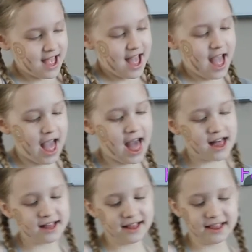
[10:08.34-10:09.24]

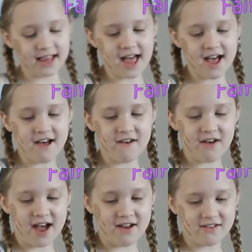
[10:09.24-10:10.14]
Hello,
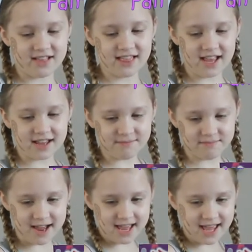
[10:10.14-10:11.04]
I would like
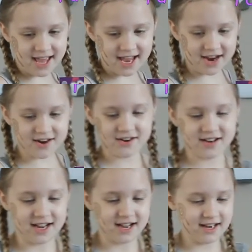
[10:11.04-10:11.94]
my hair
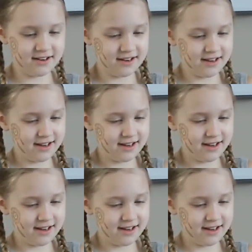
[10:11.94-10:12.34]
done.